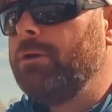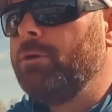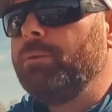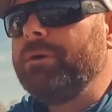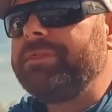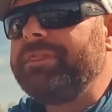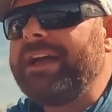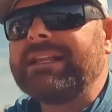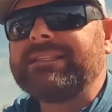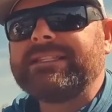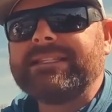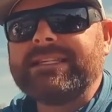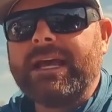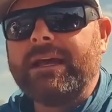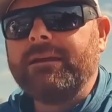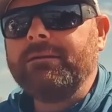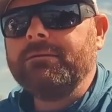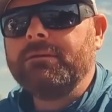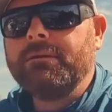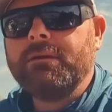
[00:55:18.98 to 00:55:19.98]
with that
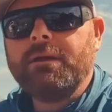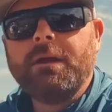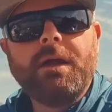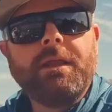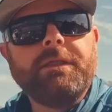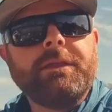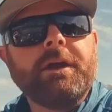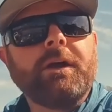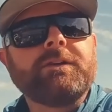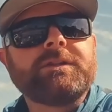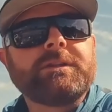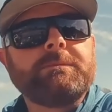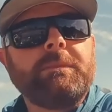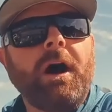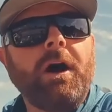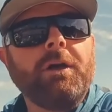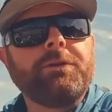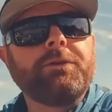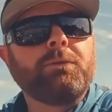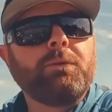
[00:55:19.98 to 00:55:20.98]
said, there are some
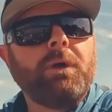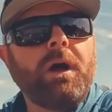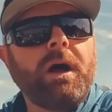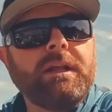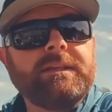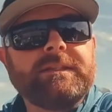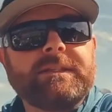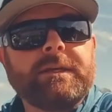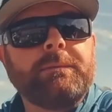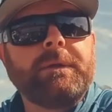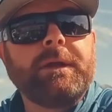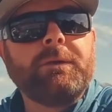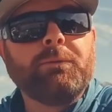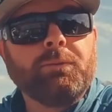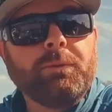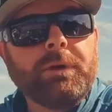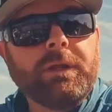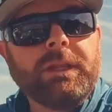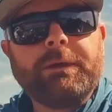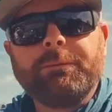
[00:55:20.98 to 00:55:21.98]
other rods that we
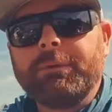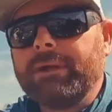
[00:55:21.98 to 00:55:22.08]
really,